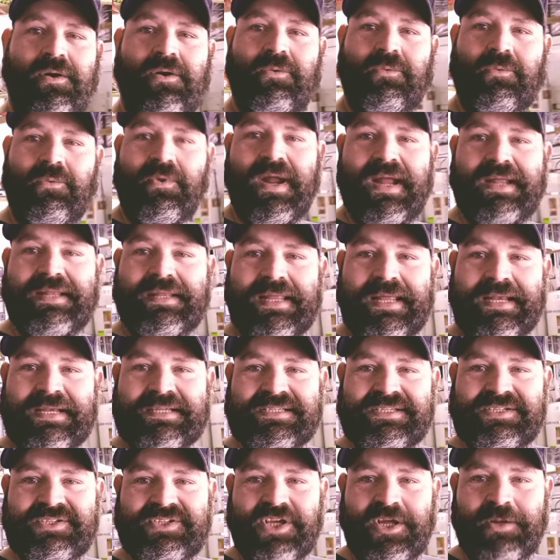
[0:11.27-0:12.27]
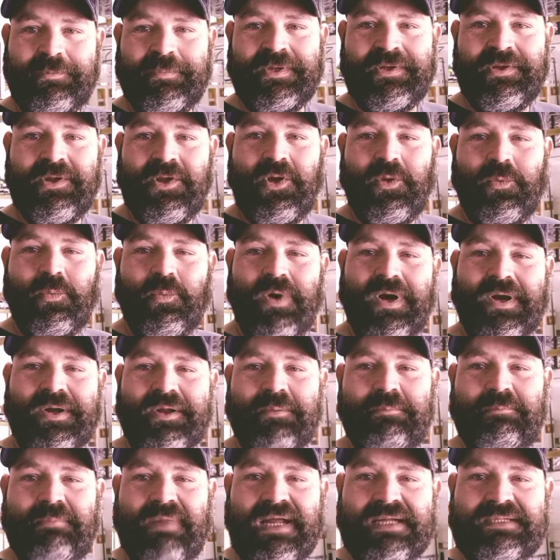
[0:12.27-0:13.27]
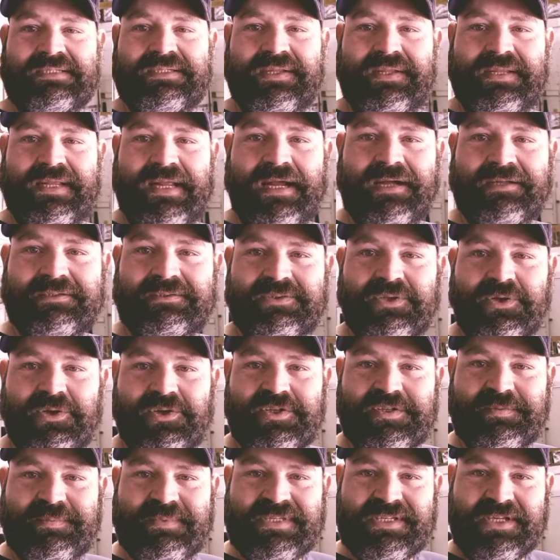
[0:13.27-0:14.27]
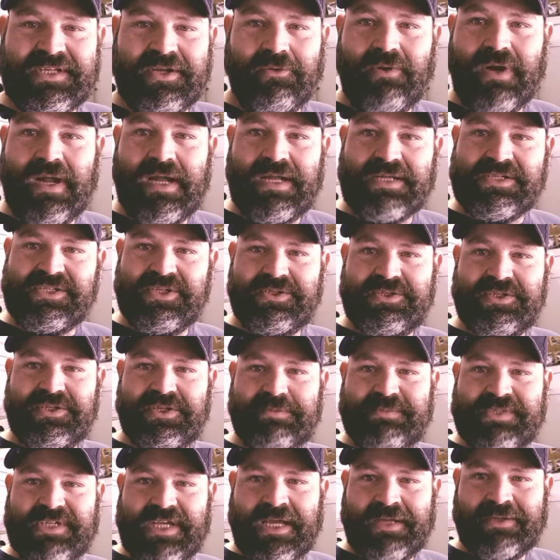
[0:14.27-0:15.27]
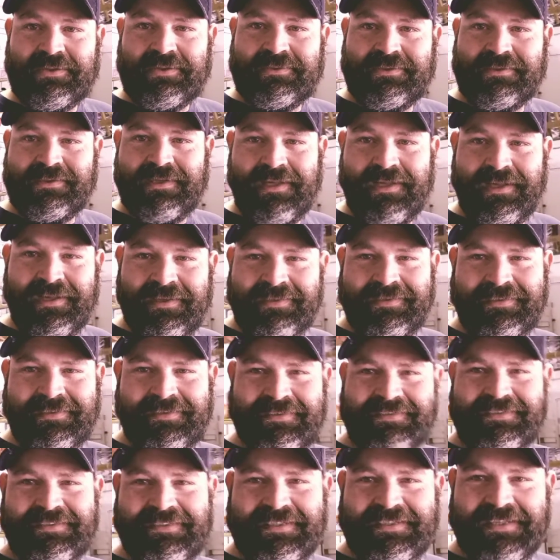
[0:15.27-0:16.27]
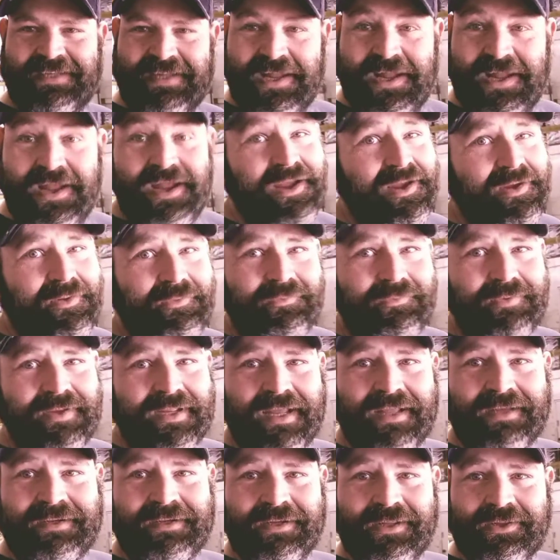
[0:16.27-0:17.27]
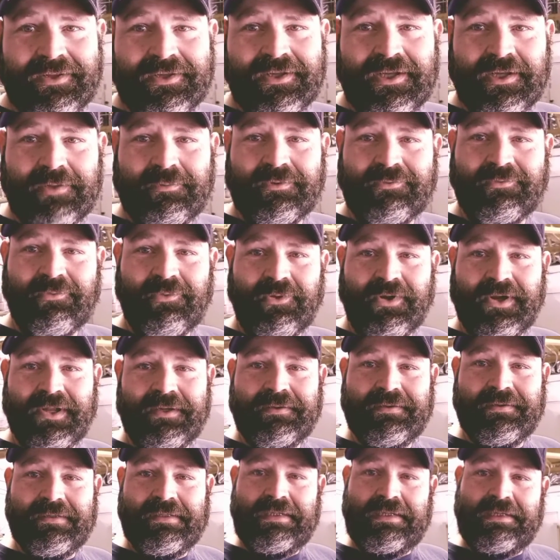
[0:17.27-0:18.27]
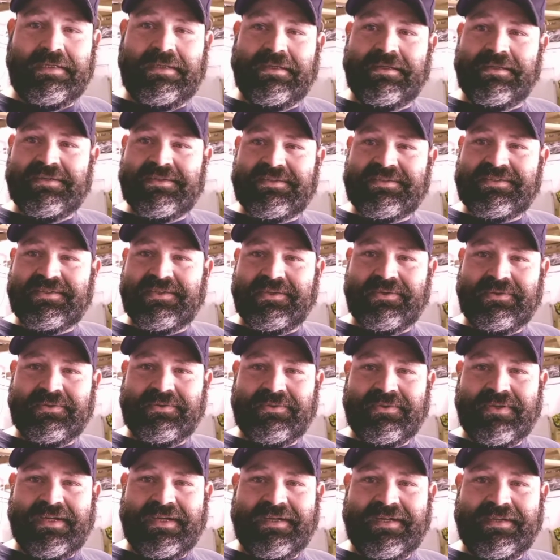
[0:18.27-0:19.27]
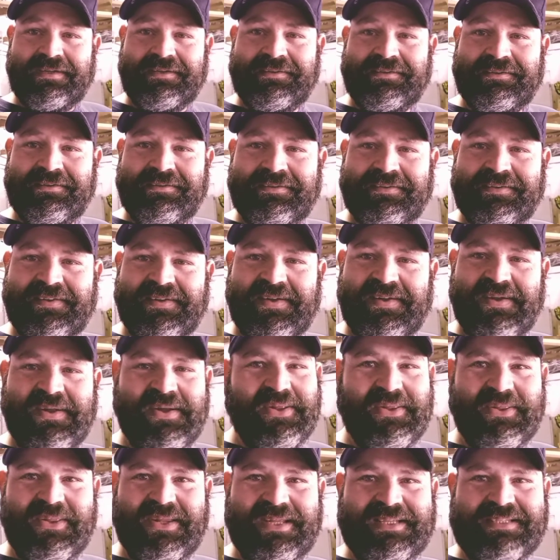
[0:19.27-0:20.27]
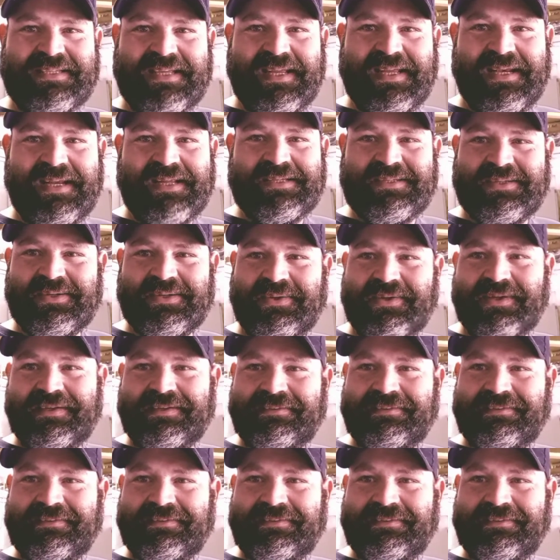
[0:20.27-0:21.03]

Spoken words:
right, ladies and gentlemen, welcome back to the Outdoorsman's Garage YouTube channel. We got another good one for you. So let's get into it.